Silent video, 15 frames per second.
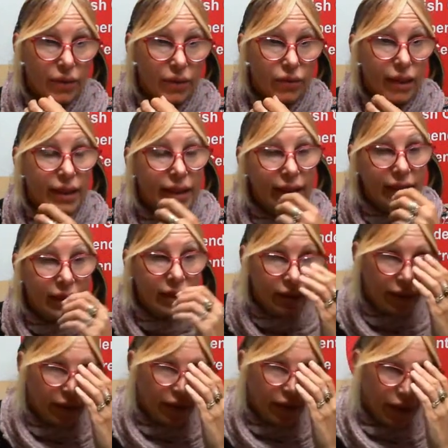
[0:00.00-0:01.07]
reading.
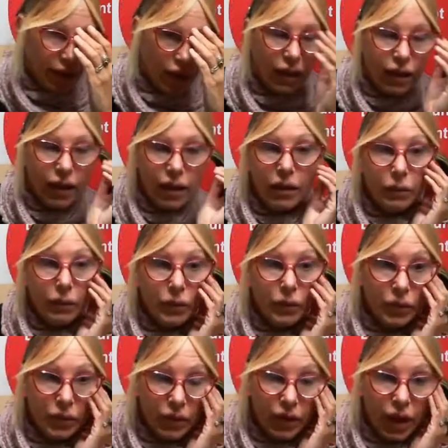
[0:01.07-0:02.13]

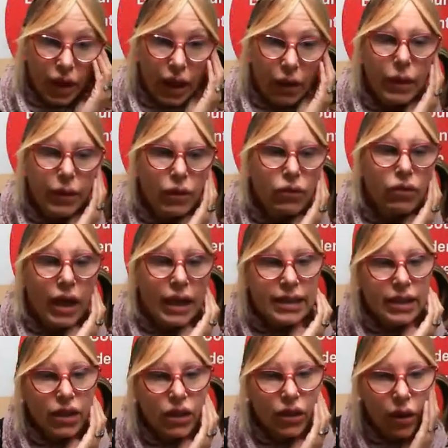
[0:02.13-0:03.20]
Um, I mean, the
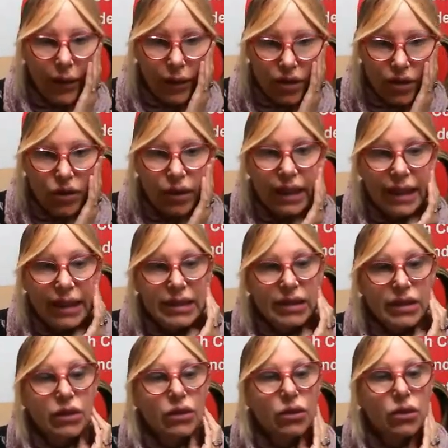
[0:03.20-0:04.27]
writing, you either do a
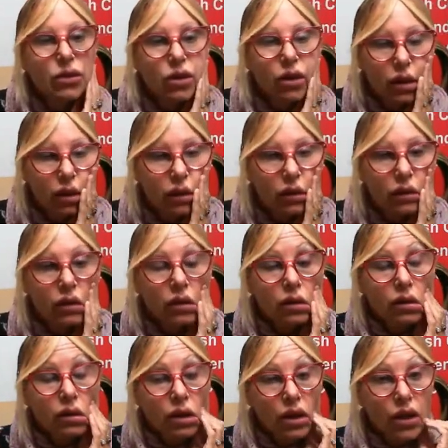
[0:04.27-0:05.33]
letter, or
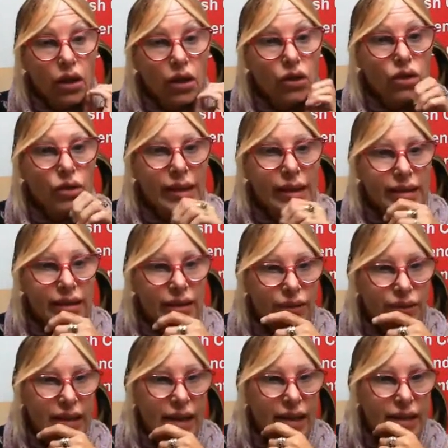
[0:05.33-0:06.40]
you'll do a letter
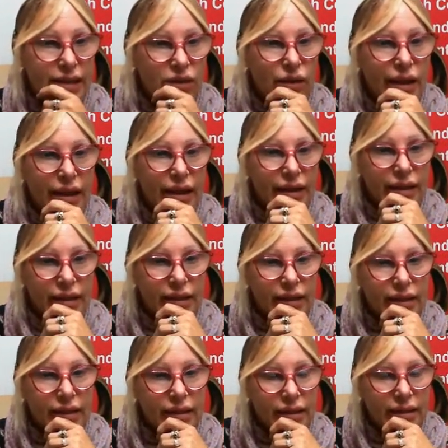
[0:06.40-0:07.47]
for task one,
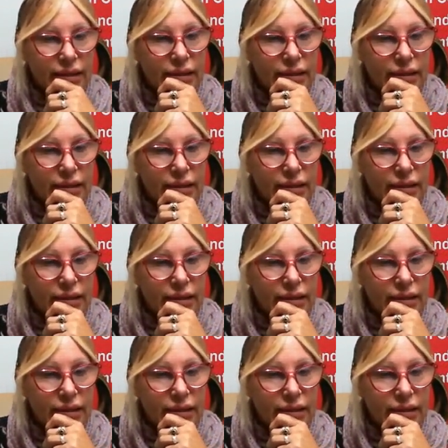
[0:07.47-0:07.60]
and